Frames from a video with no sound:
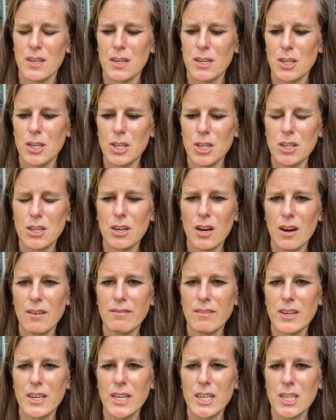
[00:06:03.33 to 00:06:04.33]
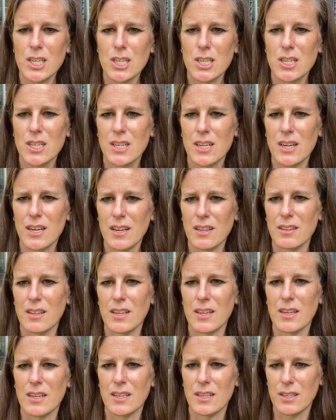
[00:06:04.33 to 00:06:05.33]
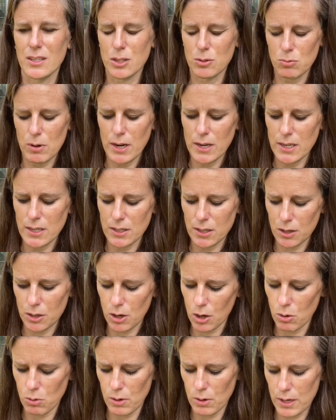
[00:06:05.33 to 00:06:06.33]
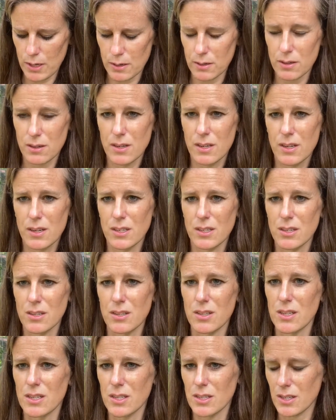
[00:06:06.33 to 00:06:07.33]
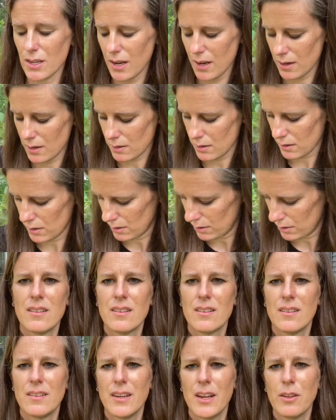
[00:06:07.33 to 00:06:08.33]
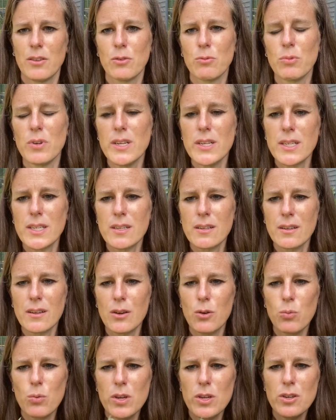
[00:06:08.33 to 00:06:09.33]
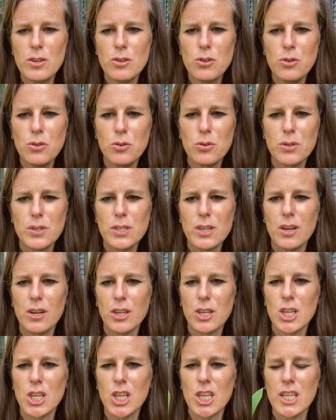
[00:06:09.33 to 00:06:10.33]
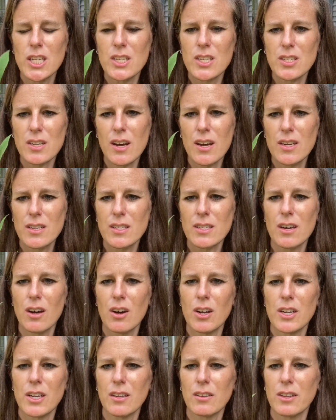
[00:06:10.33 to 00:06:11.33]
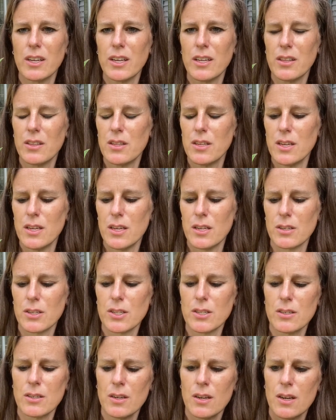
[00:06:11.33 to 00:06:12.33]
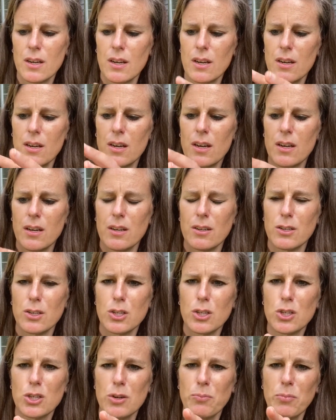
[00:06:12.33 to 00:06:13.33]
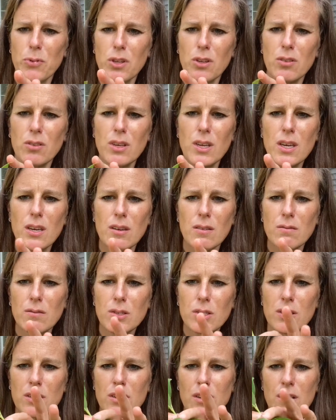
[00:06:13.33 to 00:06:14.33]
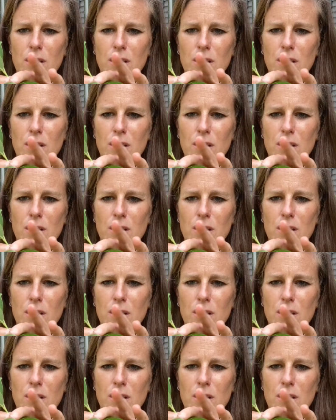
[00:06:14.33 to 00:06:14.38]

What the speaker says: good coverage, and then it's ready to go in to the sand. Now the reason that we use a good size cutting like this and strip the leaves